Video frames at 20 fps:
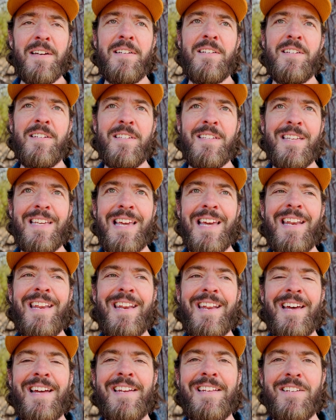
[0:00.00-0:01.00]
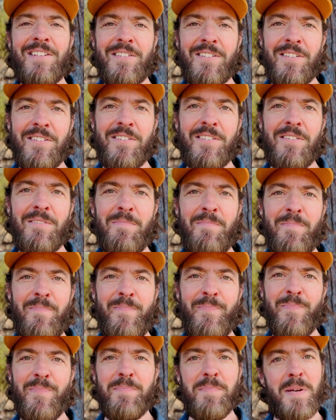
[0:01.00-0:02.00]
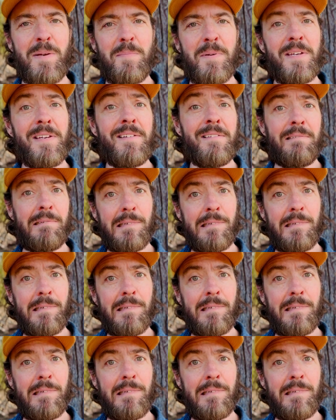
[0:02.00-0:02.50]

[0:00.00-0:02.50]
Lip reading: Just get it out of your system. Maybe